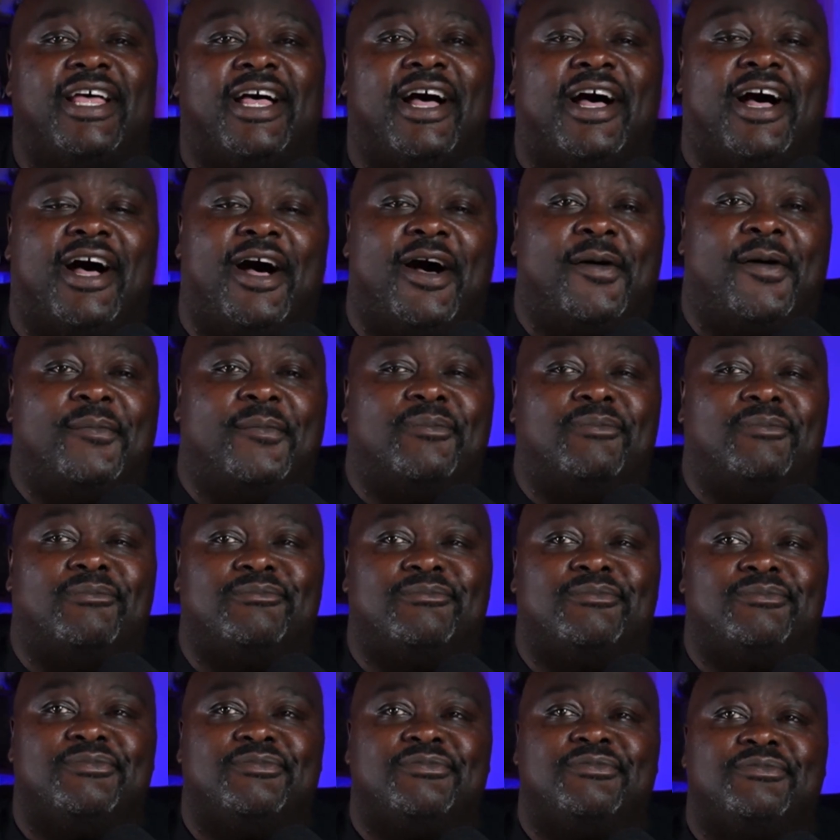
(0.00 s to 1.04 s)
Cam
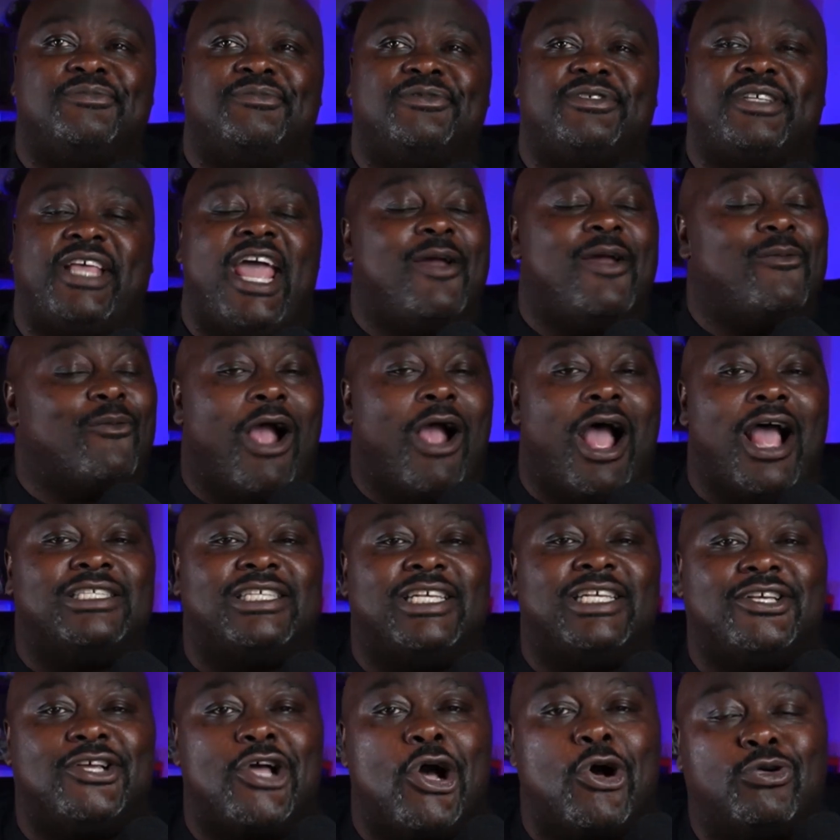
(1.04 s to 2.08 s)

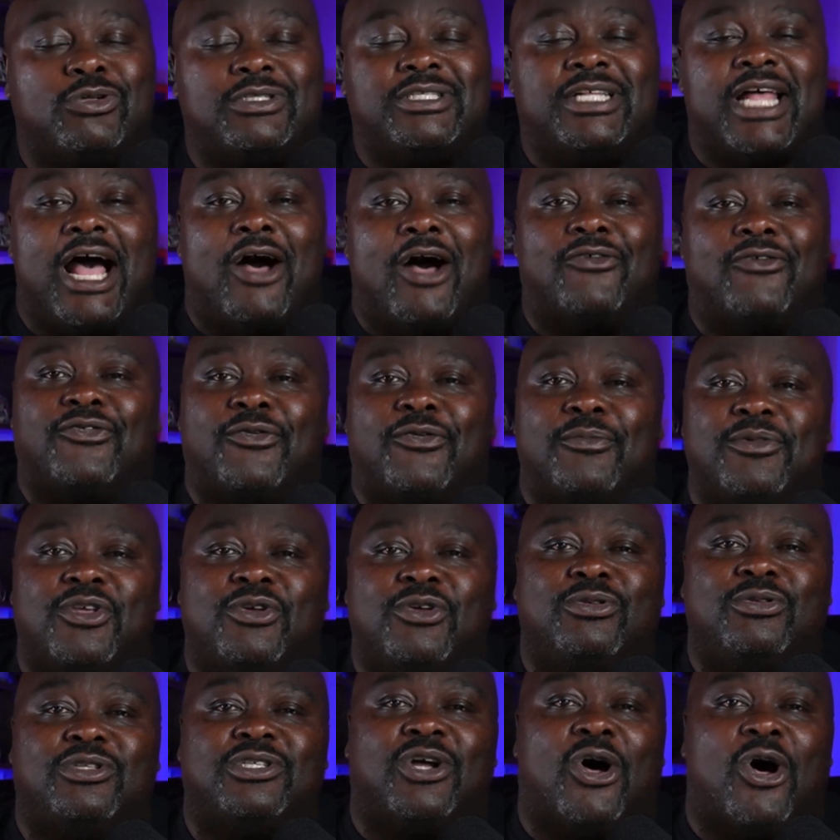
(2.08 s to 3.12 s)
Rising goes out from
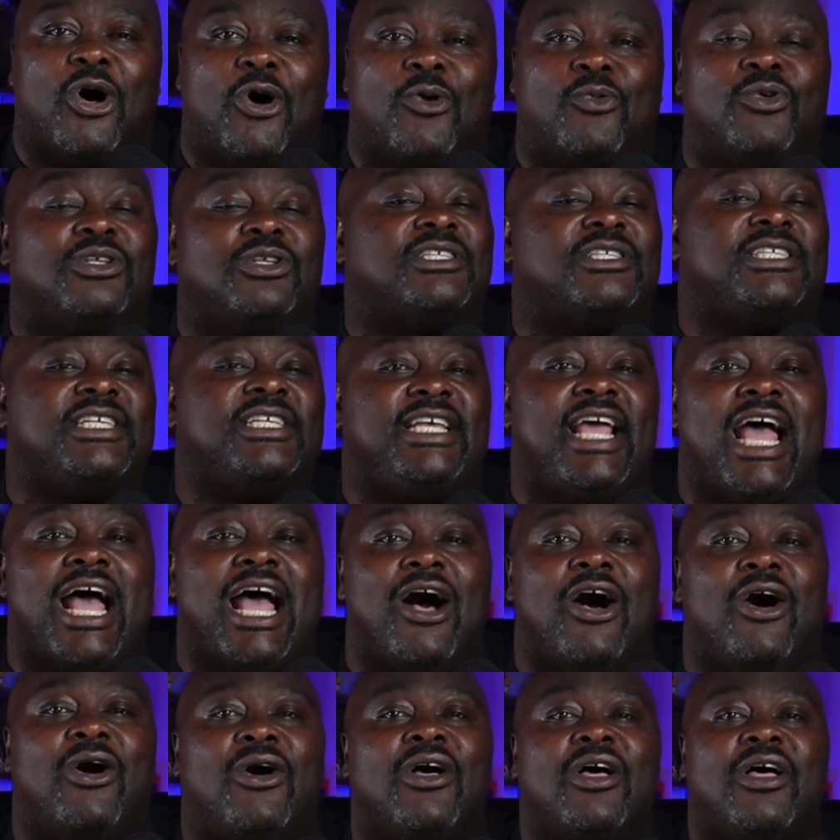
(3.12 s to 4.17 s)
Utah. We'll see how